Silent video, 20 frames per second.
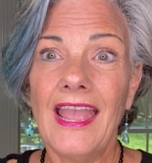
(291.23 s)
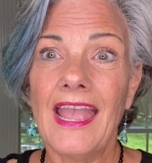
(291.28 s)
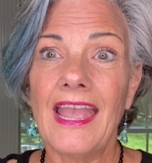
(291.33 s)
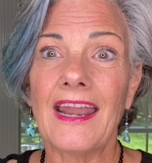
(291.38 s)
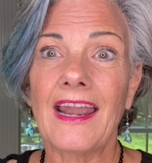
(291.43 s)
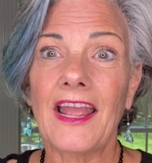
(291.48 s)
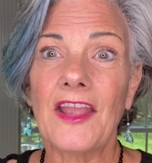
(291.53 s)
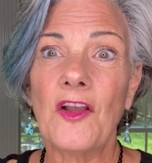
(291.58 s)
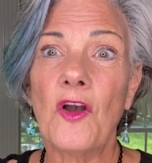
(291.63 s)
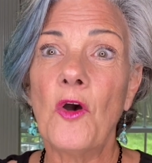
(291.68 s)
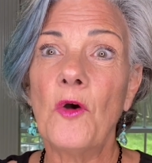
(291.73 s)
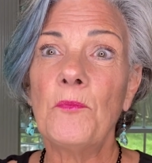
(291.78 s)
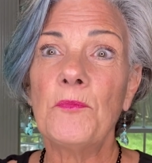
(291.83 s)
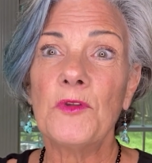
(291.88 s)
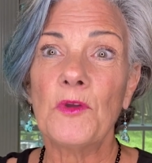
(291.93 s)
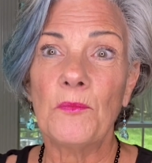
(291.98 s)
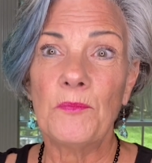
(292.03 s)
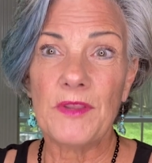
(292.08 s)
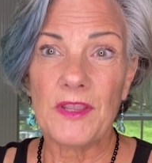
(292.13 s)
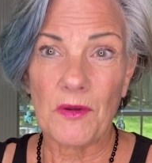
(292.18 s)
And I hope
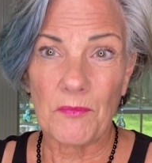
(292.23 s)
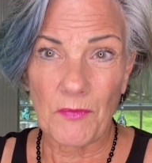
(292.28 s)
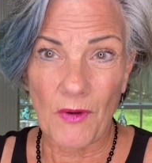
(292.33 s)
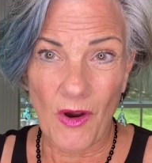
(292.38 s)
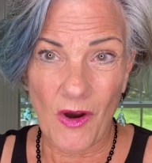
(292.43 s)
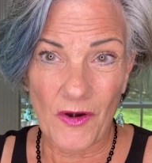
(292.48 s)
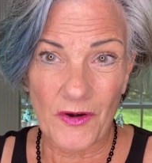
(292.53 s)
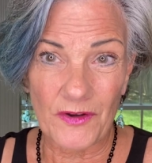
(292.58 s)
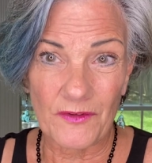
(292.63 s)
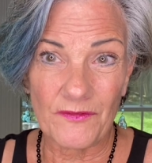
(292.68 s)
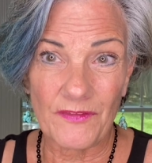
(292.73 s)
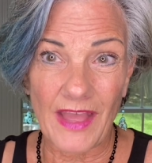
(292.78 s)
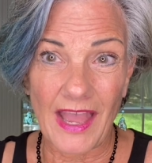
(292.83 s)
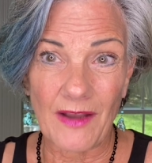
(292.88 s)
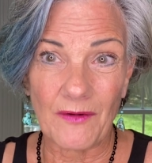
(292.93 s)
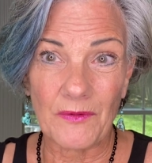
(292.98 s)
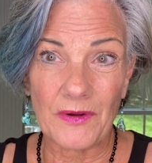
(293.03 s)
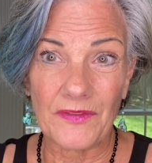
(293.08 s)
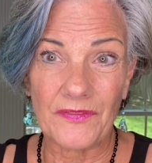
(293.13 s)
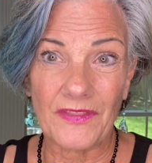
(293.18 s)
you'll be a part of
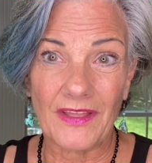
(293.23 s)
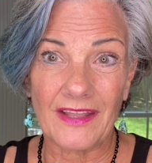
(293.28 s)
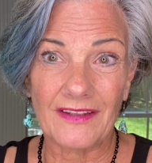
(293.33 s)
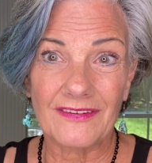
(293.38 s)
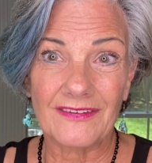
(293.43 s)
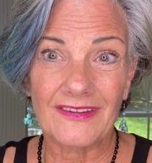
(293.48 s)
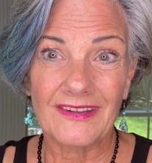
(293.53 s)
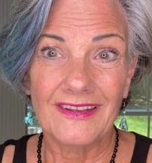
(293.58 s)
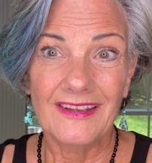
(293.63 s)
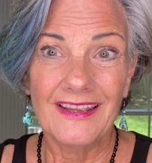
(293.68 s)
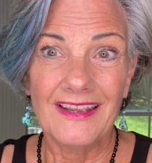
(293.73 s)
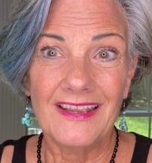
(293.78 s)
that with us.